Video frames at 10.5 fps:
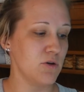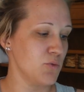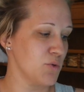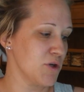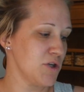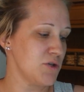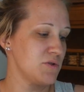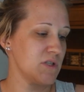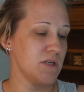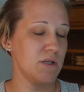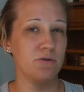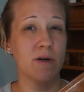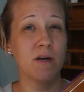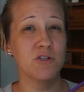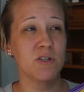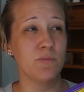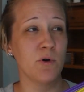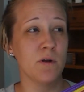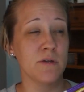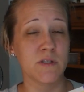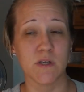we're using, Greg actually
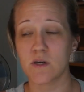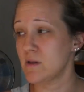bought this like